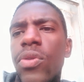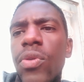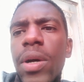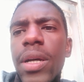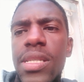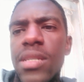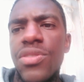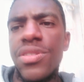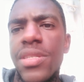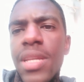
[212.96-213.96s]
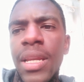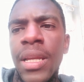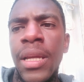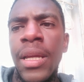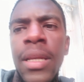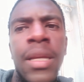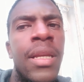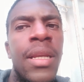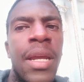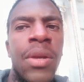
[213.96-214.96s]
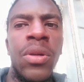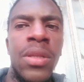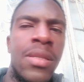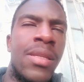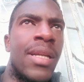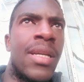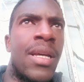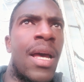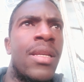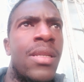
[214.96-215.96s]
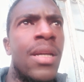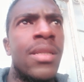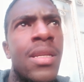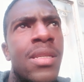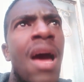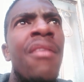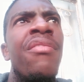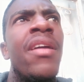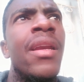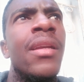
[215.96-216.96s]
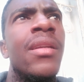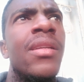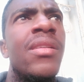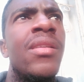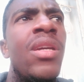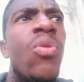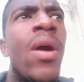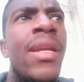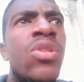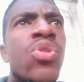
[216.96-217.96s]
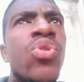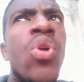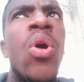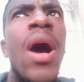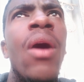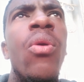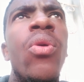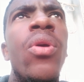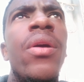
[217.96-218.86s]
who was interested in all this data stuff, and he wanted to know how